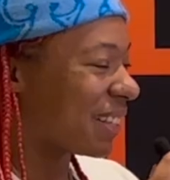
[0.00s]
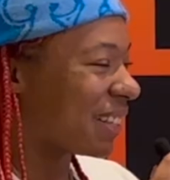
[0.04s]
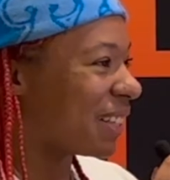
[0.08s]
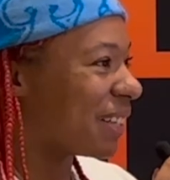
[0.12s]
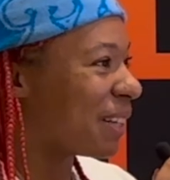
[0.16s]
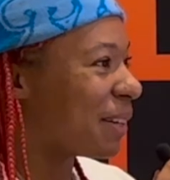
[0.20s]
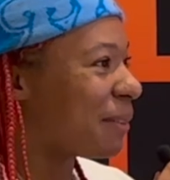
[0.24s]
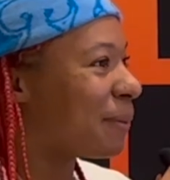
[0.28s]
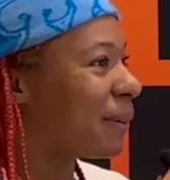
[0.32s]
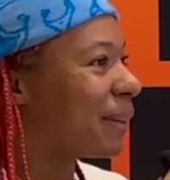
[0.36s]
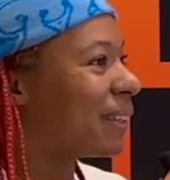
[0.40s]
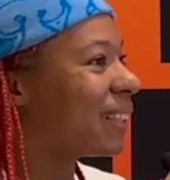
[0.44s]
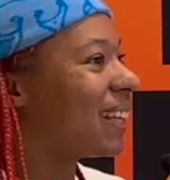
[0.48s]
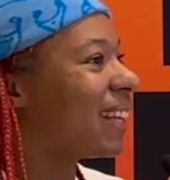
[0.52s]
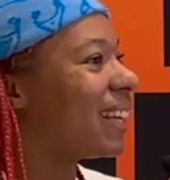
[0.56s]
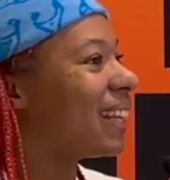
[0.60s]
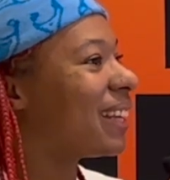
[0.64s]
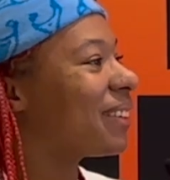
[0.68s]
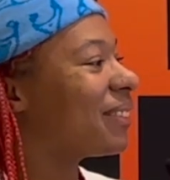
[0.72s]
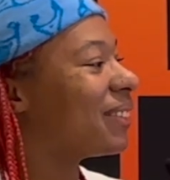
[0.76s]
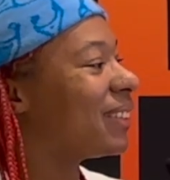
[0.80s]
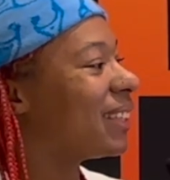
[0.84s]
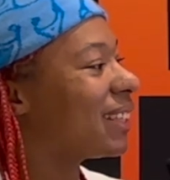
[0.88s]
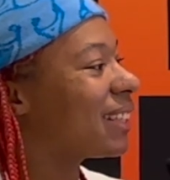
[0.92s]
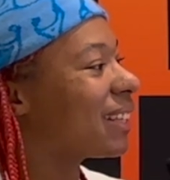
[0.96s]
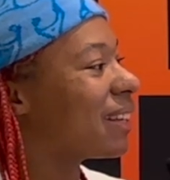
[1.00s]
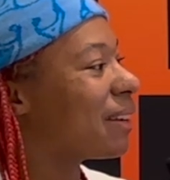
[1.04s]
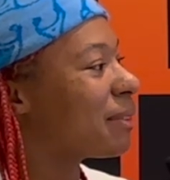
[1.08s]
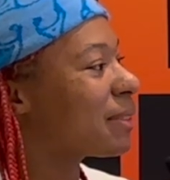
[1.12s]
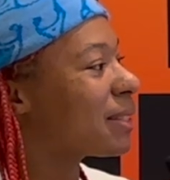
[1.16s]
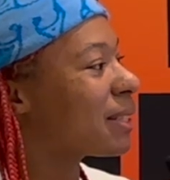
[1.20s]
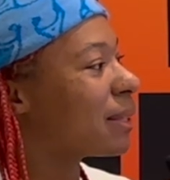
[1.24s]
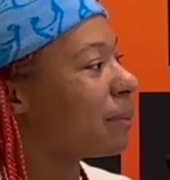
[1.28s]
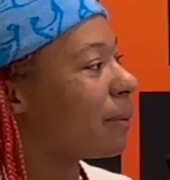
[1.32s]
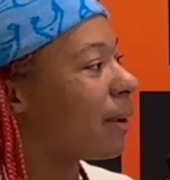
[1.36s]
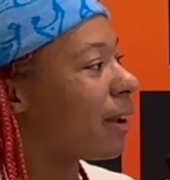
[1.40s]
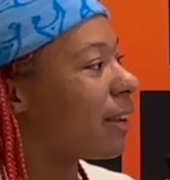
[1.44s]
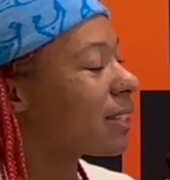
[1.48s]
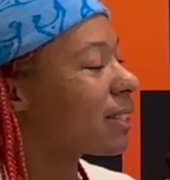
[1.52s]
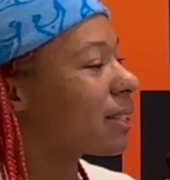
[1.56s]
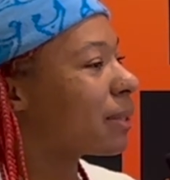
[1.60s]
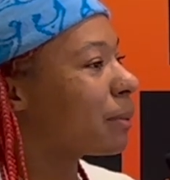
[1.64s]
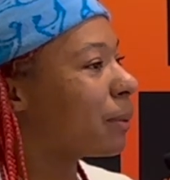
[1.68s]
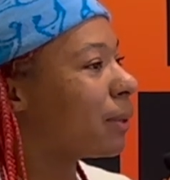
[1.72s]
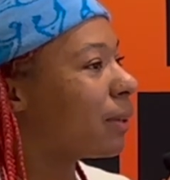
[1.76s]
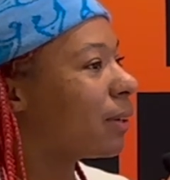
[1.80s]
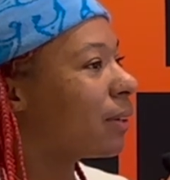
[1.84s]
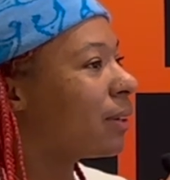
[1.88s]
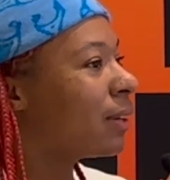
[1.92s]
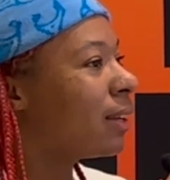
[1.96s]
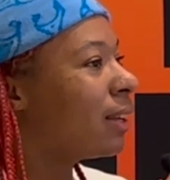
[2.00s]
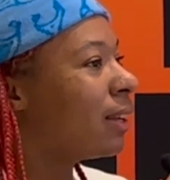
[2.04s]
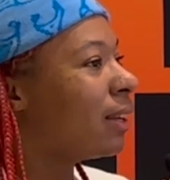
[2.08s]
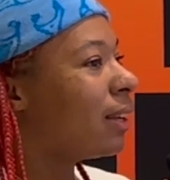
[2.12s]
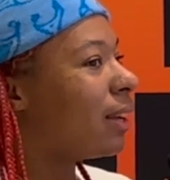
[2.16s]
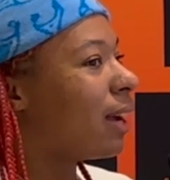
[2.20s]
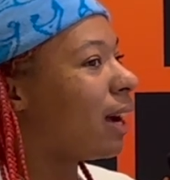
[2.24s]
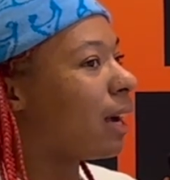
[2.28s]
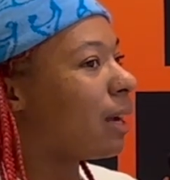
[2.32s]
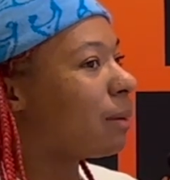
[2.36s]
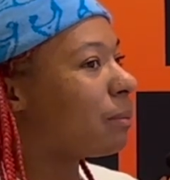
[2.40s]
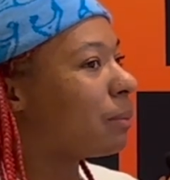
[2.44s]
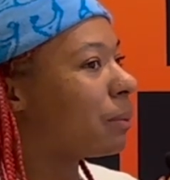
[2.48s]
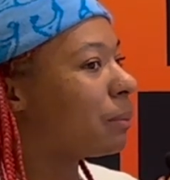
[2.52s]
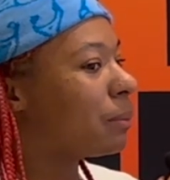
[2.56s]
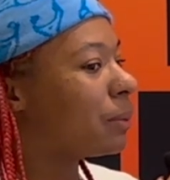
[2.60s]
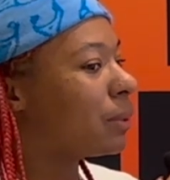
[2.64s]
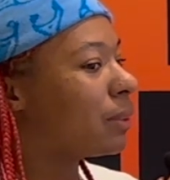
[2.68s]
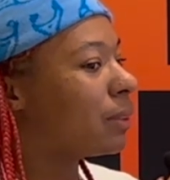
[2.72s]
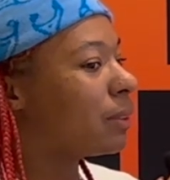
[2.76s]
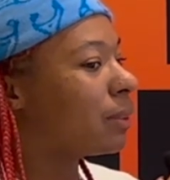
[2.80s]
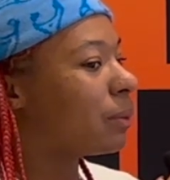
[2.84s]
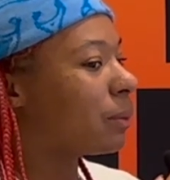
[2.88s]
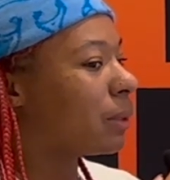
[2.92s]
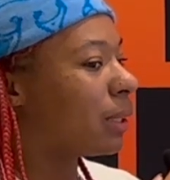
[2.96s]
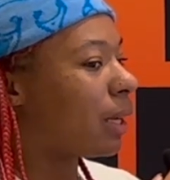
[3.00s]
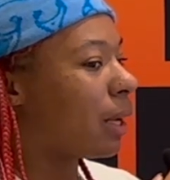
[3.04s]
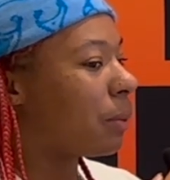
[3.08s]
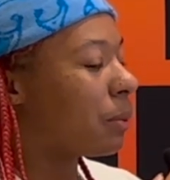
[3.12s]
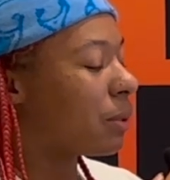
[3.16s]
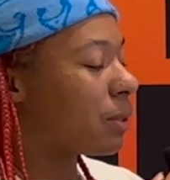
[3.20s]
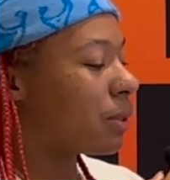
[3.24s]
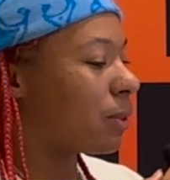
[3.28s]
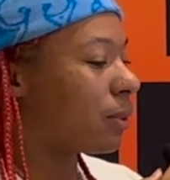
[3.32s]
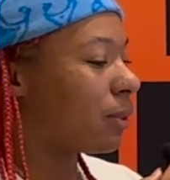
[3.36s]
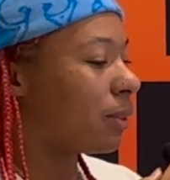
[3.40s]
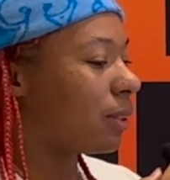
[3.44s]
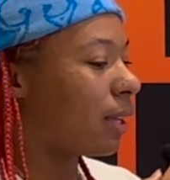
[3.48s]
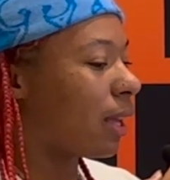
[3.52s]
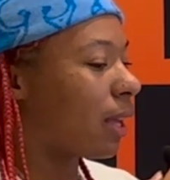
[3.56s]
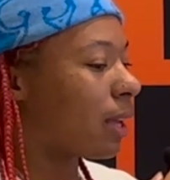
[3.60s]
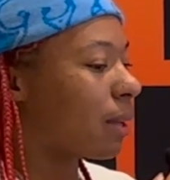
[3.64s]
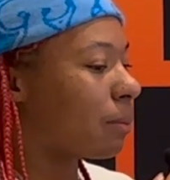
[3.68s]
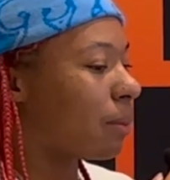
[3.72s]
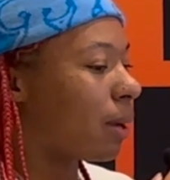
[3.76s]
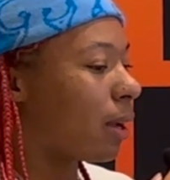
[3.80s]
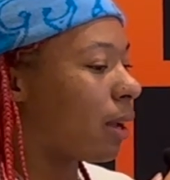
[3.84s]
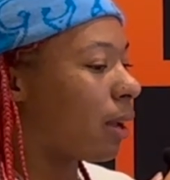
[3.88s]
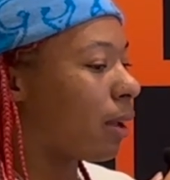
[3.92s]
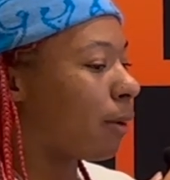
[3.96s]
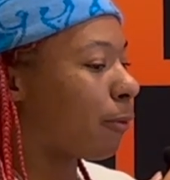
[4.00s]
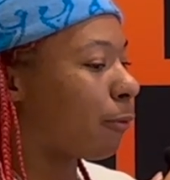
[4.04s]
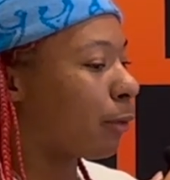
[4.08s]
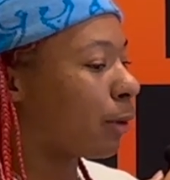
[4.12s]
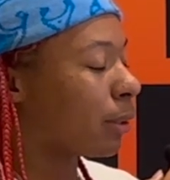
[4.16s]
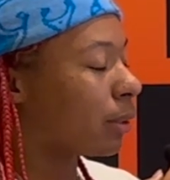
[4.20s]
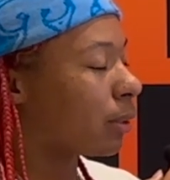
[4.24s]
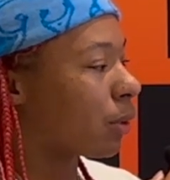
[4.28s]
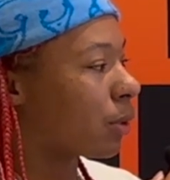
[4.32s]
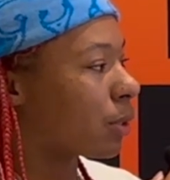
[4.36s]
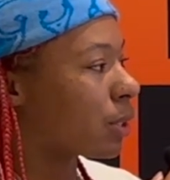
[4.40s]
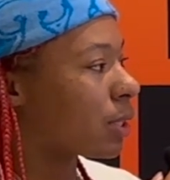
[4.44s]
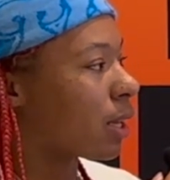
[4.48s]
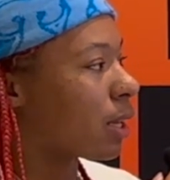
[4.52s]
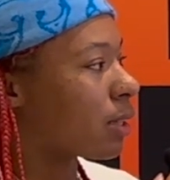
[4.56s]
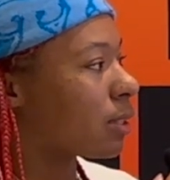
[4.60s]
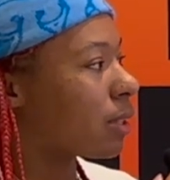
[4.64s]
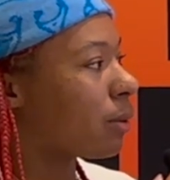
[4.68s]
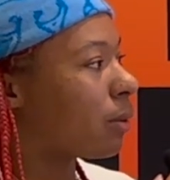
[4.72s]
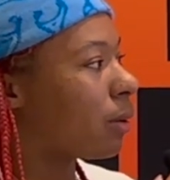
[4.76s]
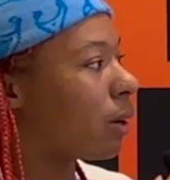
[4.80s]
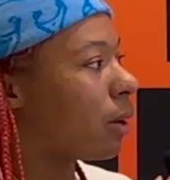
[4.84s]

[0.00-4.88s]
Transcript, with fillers: runner but like when it comes to basketball i remember when i was doing like my free throw shots they